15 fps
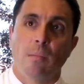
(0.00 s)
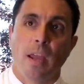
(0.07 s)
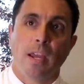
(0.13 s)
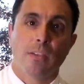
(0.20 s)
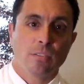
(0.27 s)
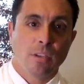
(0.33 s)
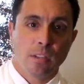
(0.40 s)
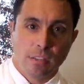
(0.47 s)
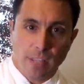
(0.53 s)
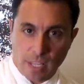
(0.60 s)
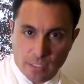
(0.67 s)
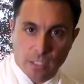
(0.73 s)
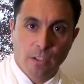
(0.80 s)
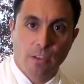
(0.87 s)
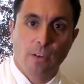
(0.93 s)
As a
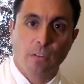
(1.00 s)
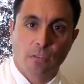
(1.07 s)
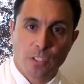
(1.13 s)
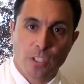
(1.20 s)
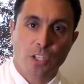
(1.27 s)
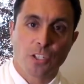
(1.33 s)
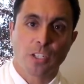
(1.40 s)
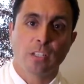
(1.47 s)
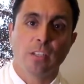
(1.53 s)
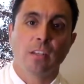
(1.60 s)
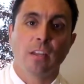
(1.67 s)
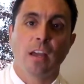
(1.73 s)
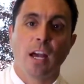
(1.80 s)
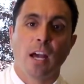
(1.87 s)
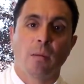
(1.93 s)
Latino physician,
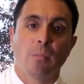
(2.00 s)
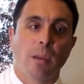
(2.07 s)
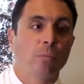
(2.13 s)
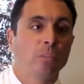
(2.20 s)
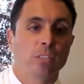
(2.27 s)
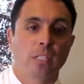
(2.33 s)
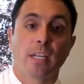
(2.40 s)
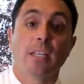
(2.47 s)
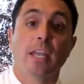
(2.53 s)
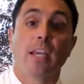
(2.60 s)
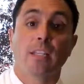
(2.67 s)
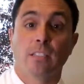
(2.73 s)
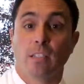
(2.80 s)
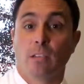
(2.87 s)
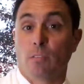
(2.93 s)
I'm able to
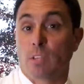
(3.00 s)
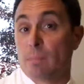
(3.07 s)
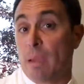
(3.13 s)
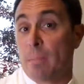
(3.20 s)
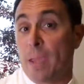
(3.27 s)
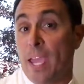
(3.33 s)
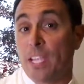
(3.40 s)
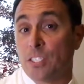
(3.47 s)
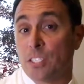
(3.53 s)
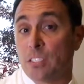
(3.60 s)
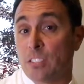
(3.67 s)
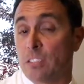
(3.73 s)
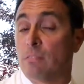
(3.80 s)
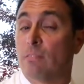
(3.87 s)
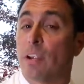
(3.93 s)
connect with my
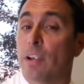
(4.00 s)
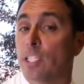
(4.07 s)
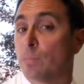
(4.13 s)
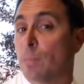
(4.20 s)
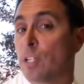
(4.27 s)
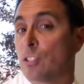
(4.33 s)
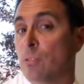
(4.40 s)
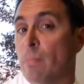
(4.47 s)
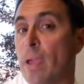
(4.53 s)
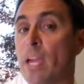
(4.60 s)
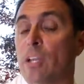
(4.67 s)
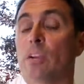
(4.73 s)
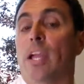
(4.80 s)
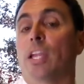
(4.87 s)
patients in a very special manner.